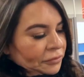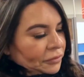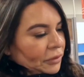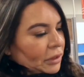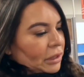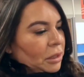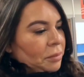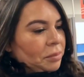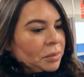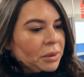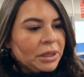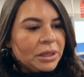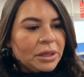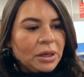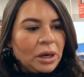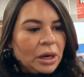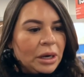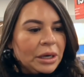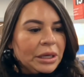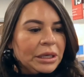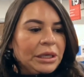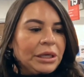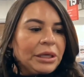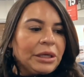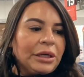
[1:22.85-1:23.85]
fill up our cart
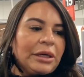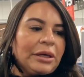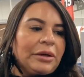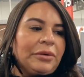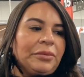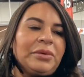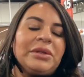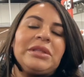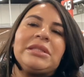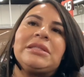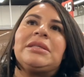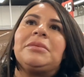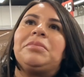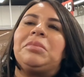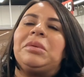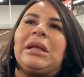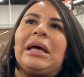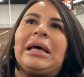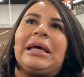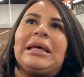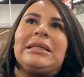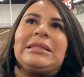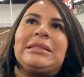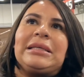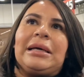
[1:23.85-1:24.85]
here with
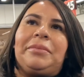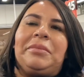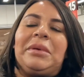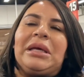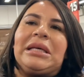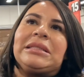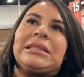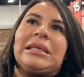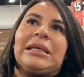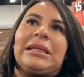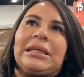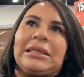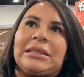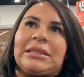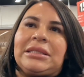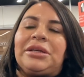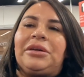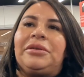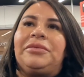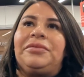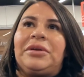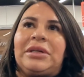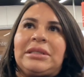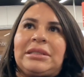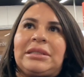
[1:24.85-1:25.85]
supplies that makes it easier
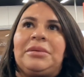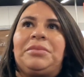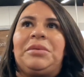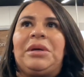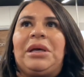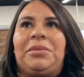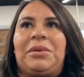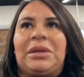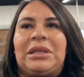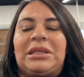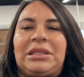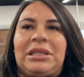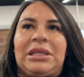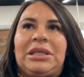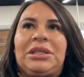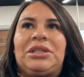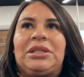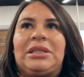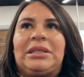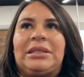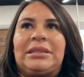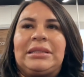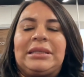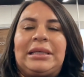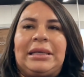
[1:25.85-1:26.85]
for us to be able to teach
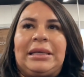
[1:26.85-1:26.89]
these